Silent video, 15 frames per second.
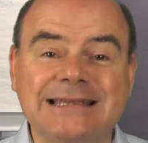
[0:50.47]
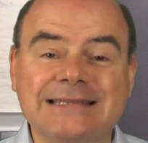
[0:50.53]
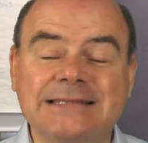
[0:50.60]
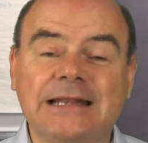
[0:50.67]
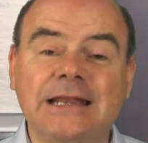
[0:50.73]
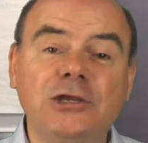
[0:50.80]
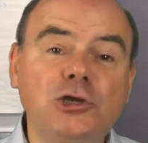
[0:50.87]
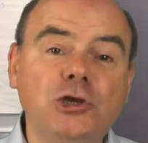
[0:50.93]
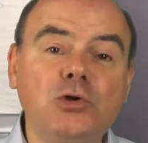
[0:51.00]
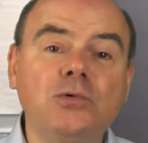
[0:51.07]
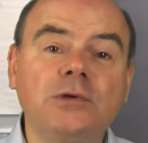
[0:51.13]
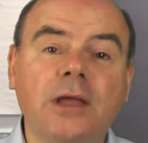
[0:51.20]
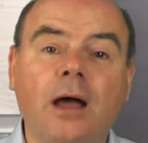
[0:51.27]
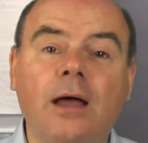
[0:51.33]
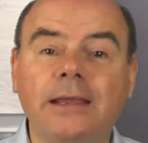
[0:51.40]
this, and a new
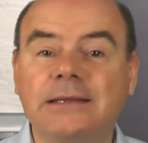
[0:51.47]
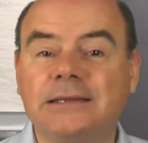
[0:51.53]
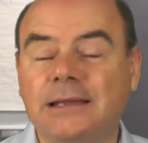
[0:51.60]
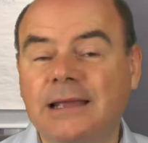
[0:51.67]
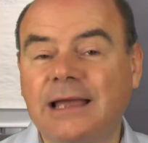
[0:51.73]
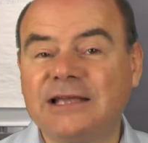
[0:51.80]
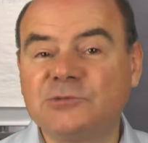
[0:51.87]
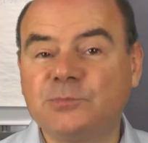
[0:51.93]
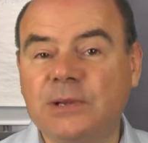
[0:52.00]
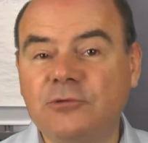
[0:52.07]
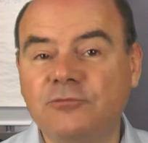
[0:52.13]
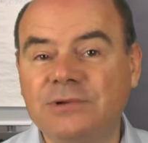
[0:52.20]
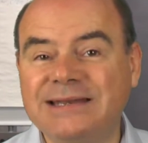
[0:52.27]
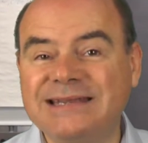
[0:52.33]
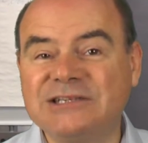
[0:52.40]
guide has
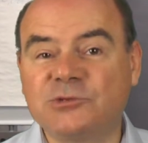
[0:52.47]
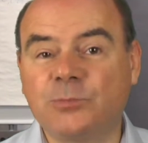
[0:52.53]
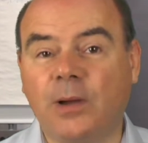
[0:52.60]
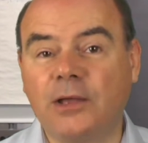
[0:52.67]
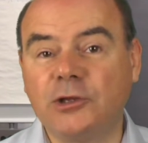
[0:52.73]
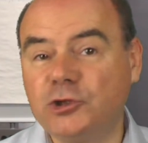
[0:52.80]
been released by